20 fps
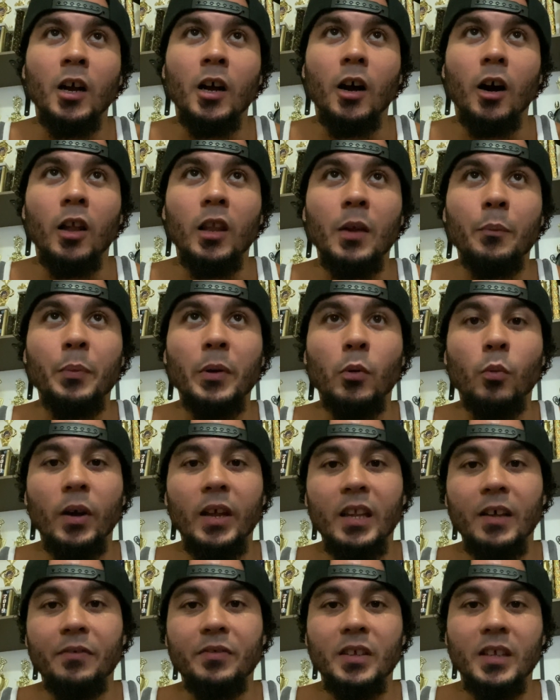Olympic
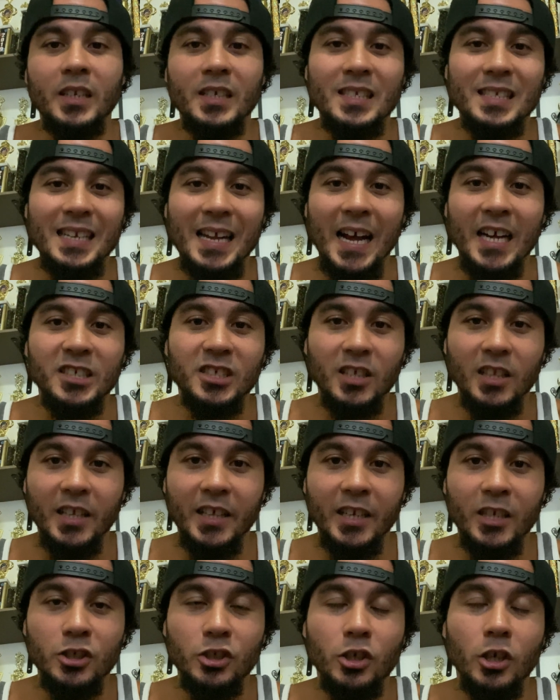weightlifting is snatch,
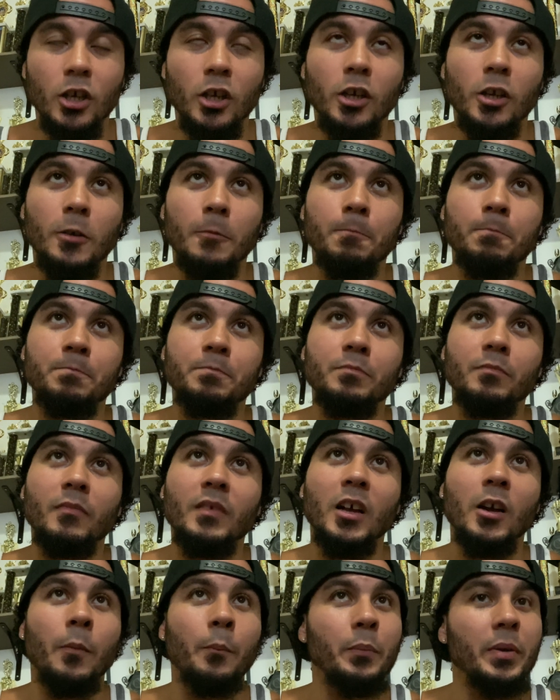clean, and jerk.
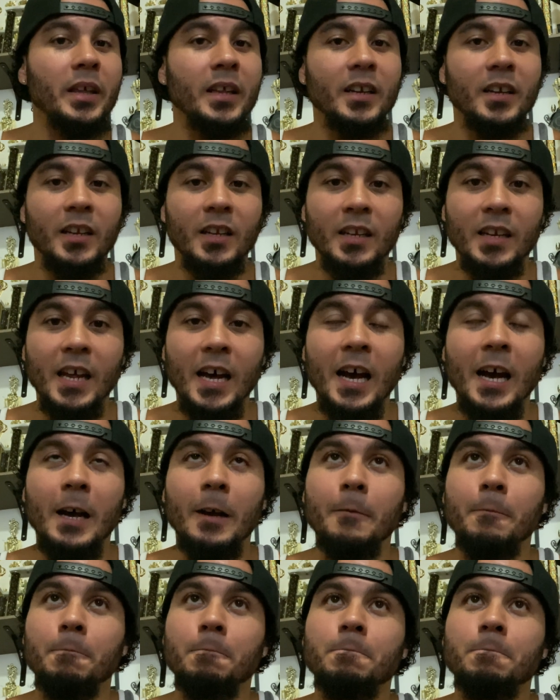Competed in that,